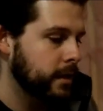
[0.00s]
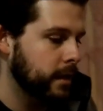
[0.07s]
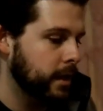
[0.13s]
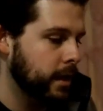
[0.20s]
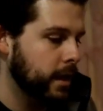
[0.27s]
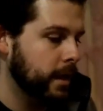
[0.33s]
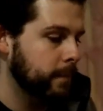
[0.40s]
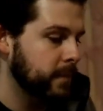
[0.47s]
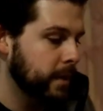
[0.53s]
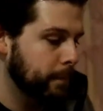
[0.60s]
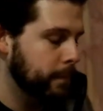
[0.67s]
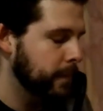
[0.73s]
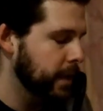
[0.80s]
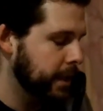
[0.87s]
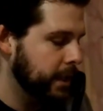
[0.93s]

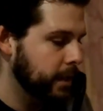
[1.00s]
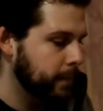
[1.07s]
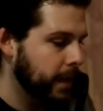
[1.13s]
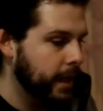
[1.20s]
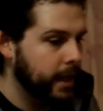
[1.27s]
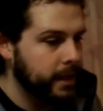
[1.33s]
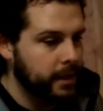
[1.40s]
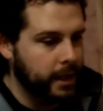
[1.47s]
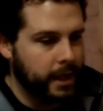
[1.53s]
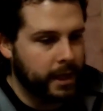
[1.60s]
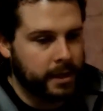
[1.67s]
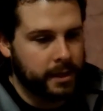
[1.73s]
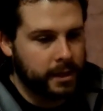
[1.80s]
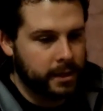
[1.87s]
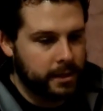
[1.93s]
the keypad
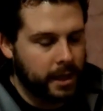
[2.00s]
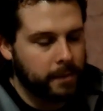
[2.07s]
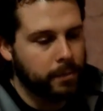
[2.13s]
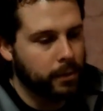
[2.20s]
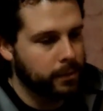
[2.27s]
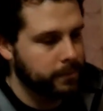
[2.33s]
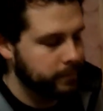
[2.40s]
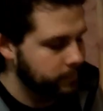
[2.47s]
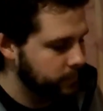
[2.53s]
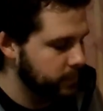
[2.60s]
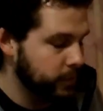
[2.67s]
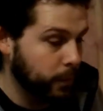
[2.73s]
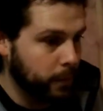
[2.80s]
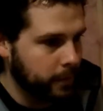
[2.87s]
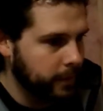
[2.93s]
and the deadbolt
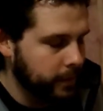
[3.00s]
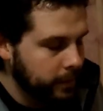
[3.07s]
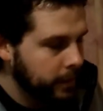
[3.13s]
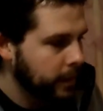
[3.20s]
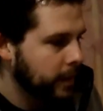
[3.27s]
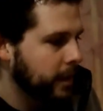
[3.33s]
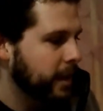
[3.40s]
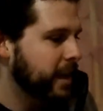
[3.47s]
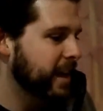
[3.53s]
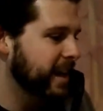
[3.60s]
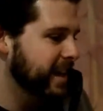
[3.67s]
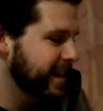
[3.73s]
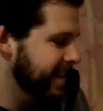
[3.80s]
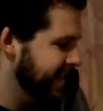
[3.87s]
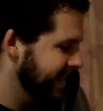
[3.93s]
door
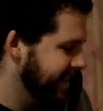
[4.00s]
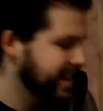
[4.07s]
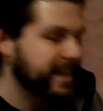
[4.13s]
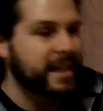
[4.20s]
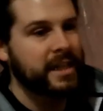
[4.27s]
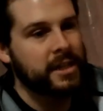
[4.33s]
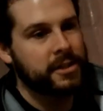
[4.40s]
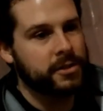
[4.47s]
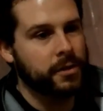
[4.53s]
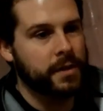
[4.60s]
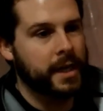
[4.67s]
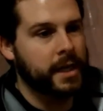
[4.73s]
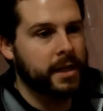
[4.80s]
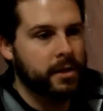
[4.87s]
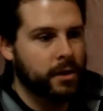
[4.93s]
thing, so
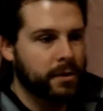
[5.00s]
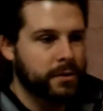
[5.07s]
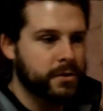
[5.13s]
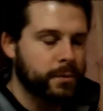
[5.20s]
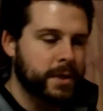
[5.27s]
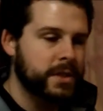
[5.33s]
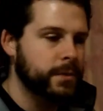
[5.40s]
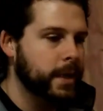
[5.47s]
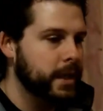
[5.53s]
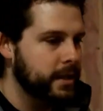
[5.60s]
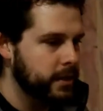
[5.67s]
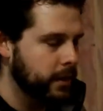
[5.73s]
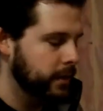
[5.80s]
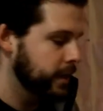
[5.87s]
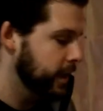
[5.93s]
that it knows which way to
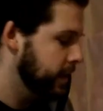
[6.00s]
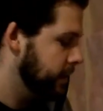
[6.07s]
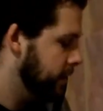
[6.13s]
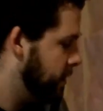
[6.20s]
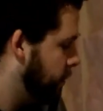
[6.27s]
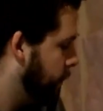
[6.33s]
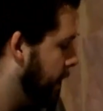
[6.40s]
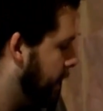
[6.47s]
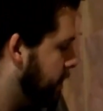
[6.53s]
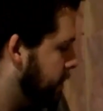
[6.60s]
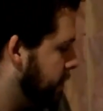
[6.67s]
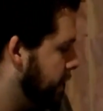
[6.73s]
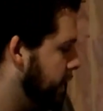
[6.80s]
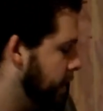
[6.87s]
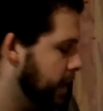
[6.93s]
turn it to
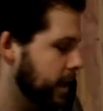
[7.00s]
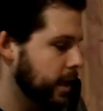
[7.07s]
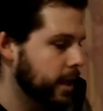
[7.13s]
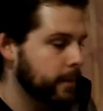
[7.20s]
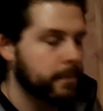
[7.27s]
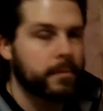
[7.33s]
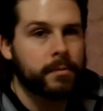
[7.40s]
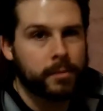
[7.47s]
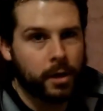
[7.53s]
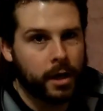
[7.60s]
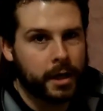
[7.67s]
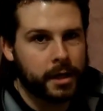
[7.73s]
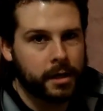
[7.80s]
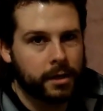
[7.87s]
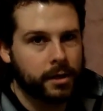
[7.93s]
actually
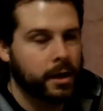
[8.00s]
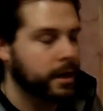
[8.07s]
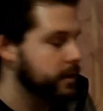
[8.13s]
lock and unlock.